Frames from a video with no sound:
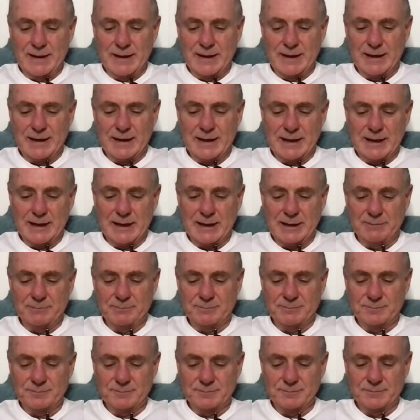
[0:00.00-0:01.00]

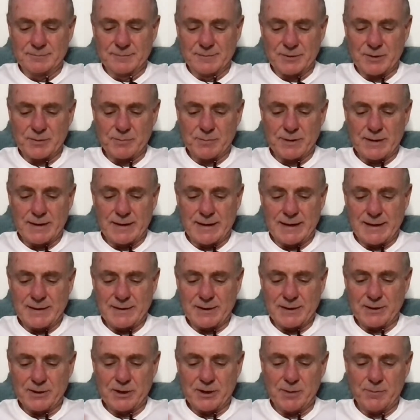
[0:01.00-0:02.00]
some other
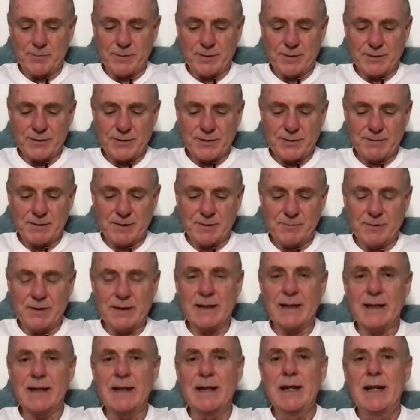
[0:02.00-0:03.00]
things I'll come on to in a
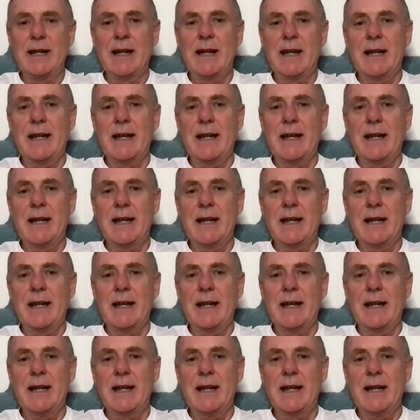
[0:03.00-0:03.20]
minute,